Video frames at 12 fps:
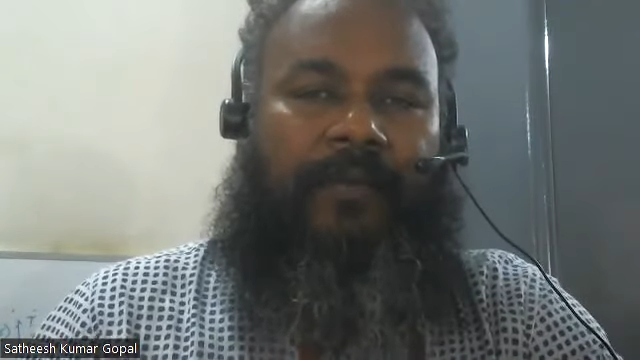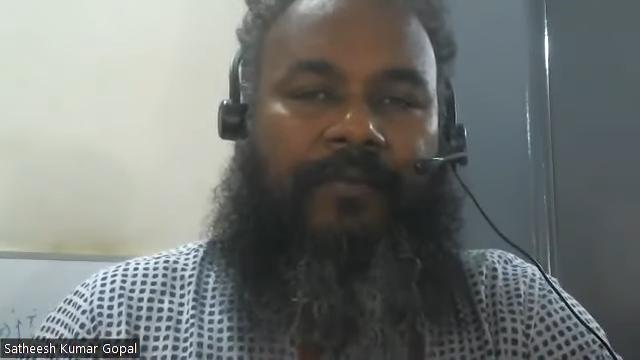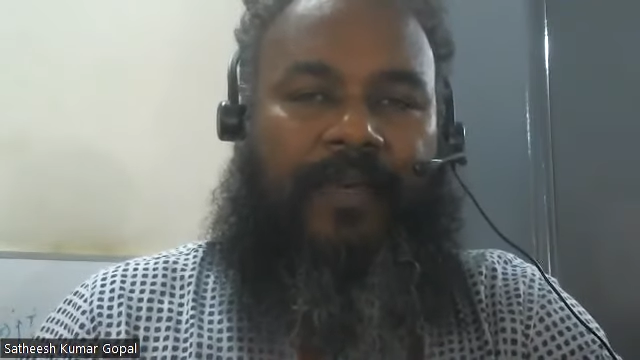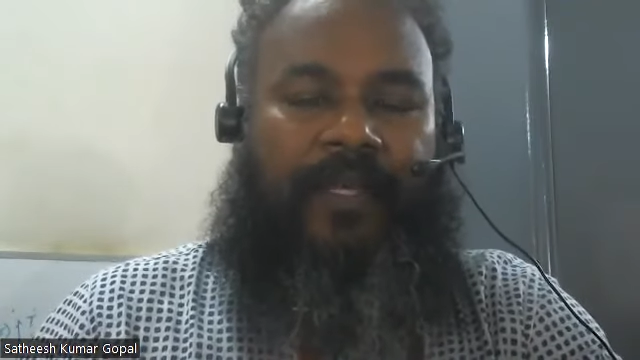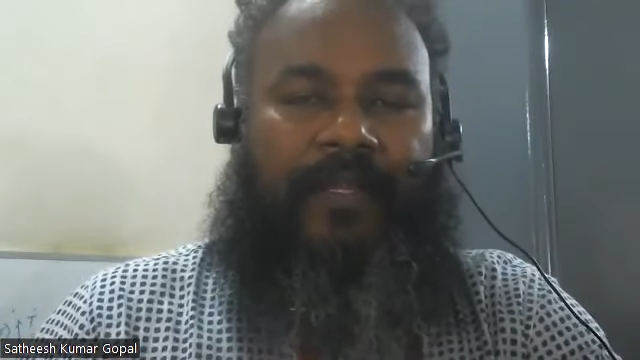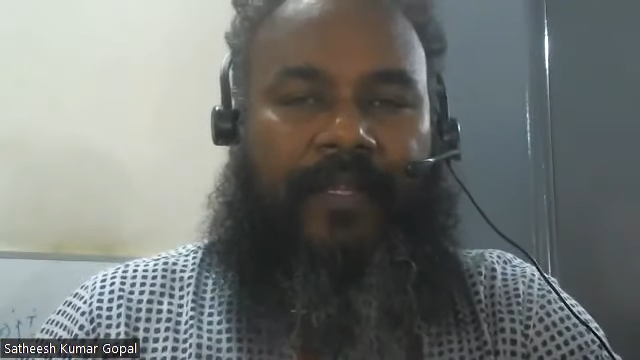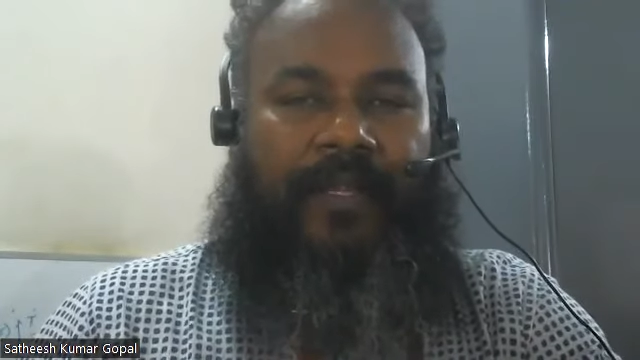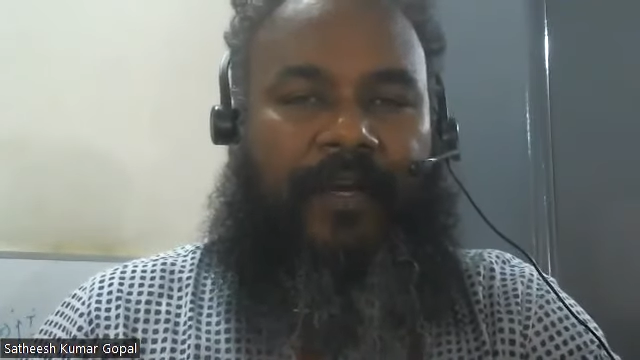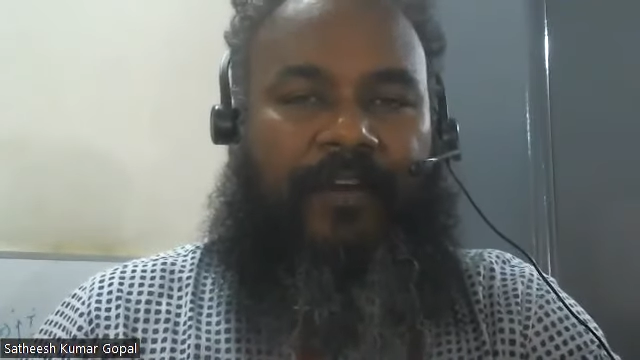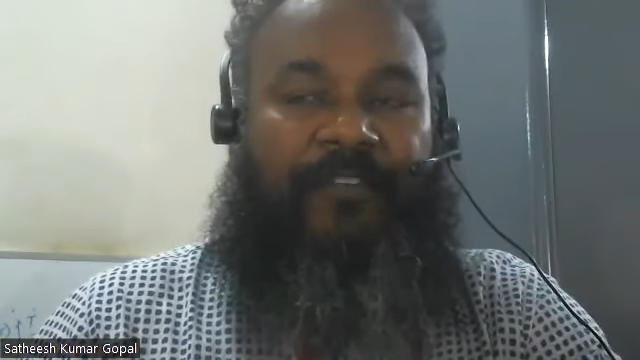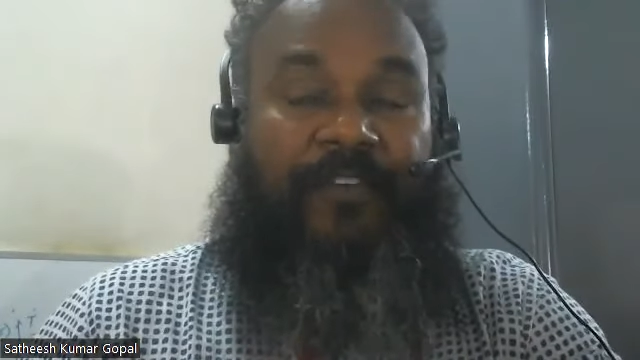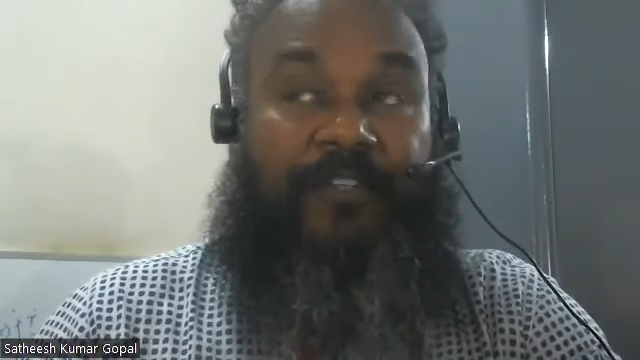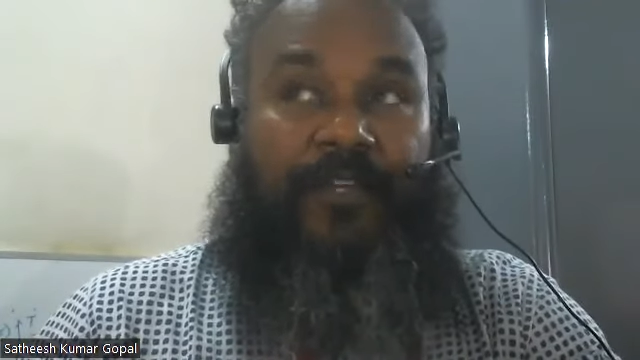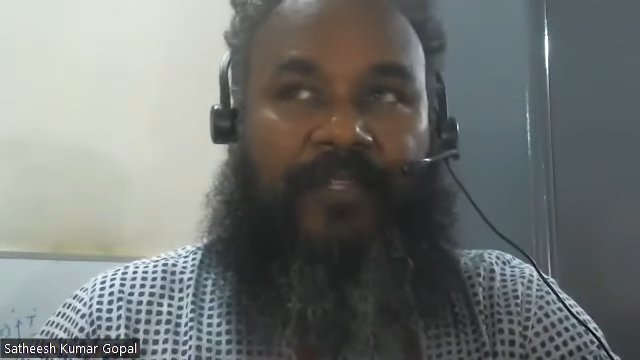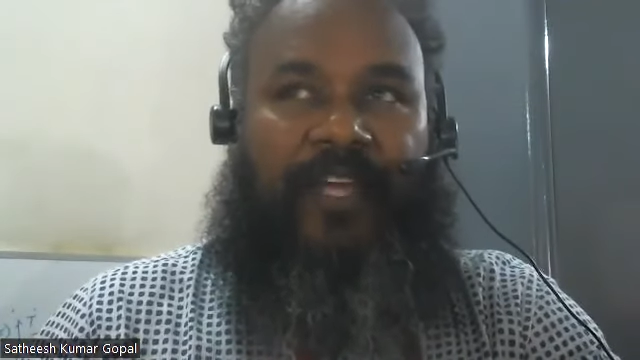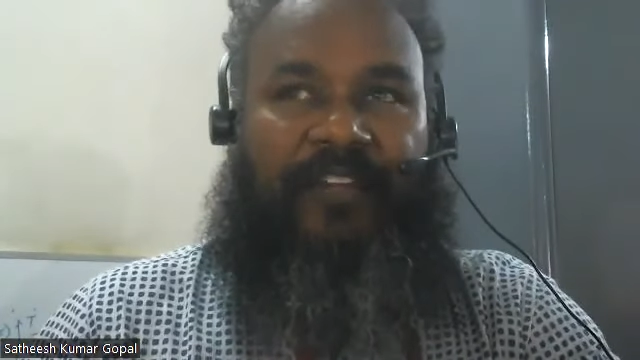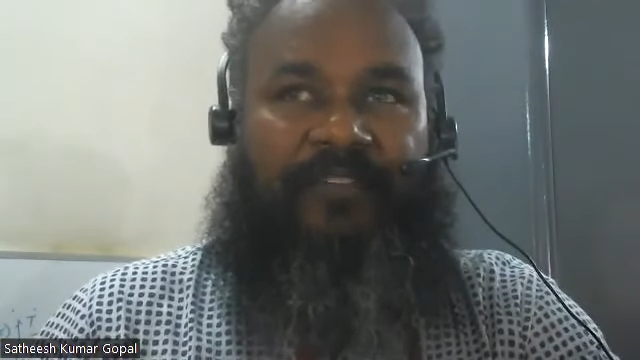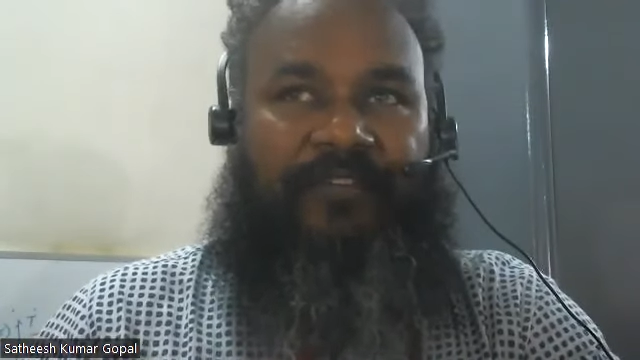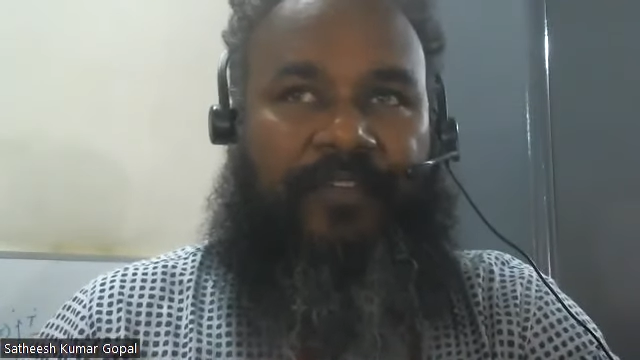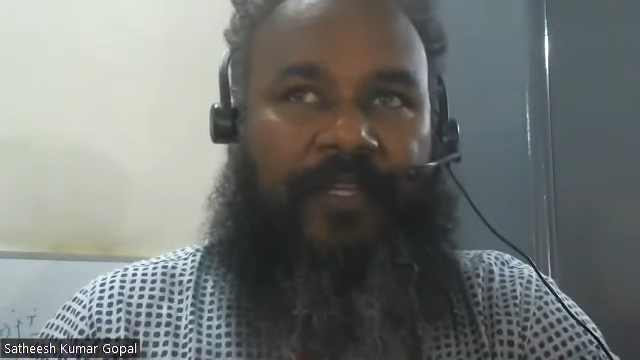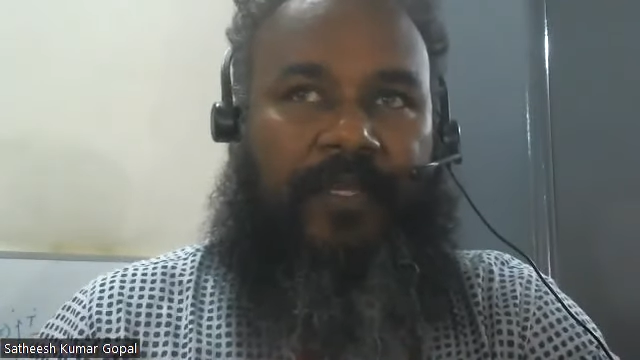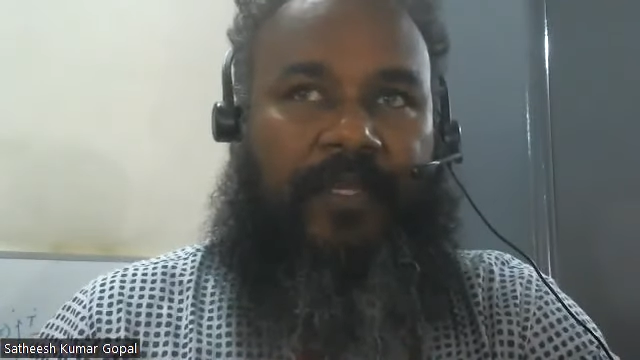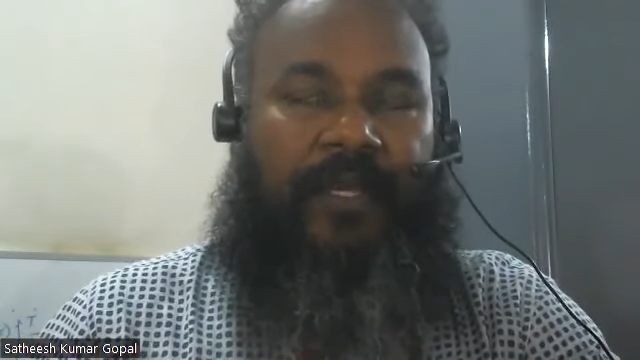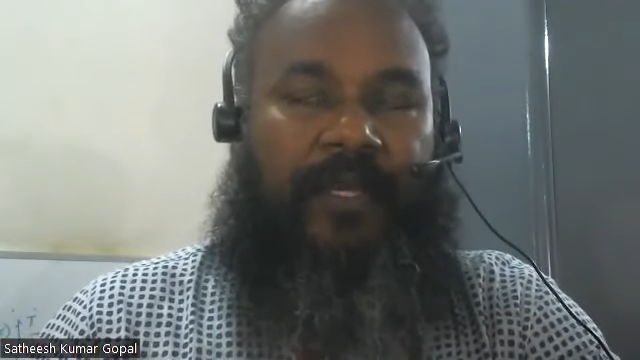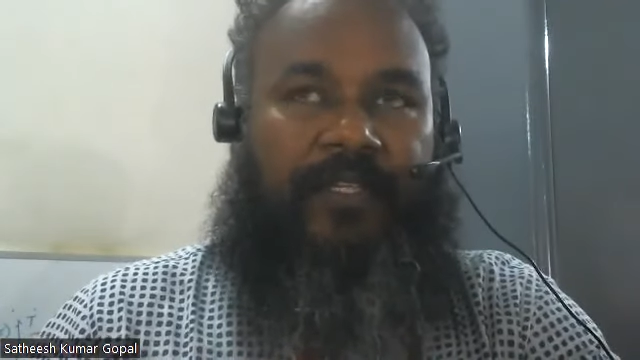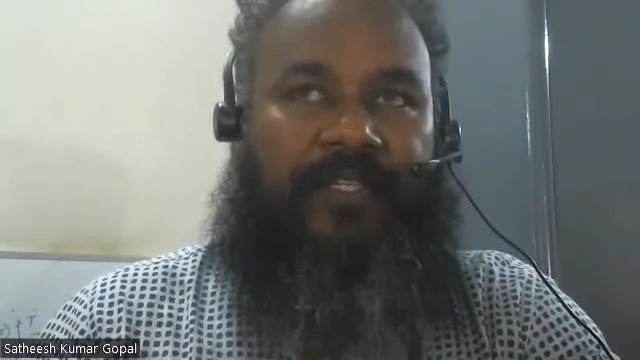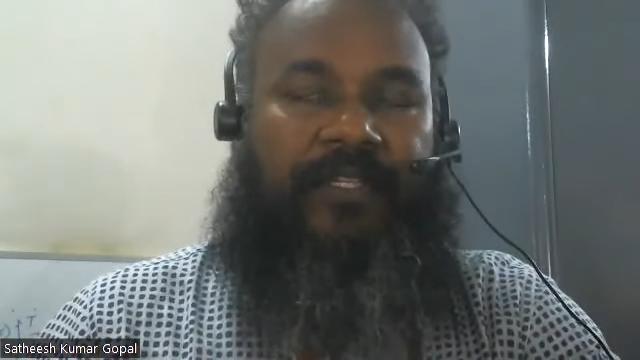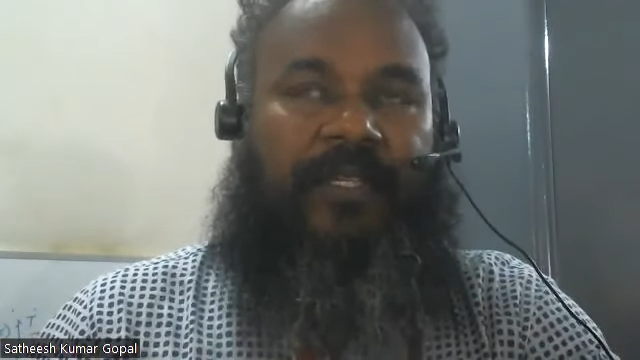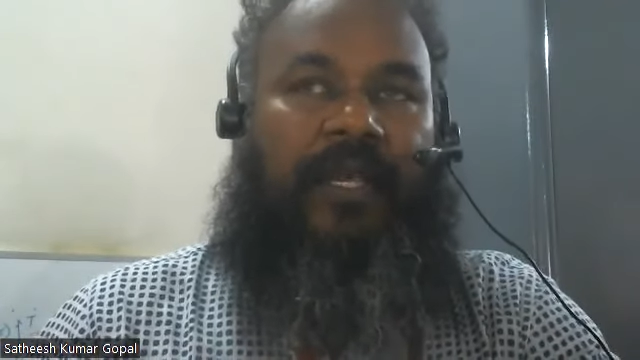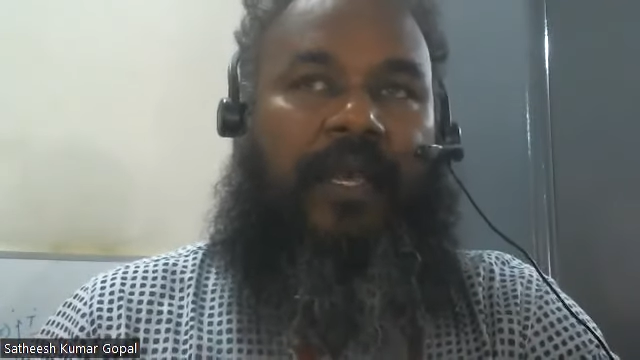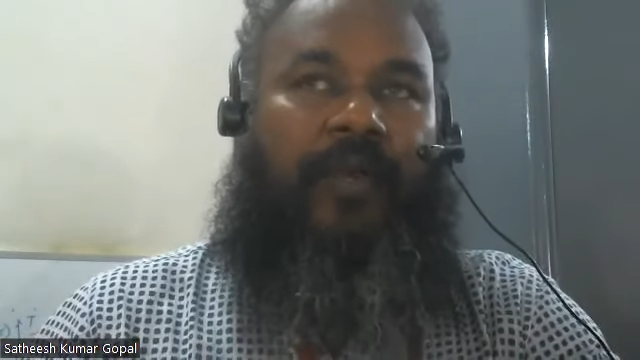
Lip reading: where physiotherapy is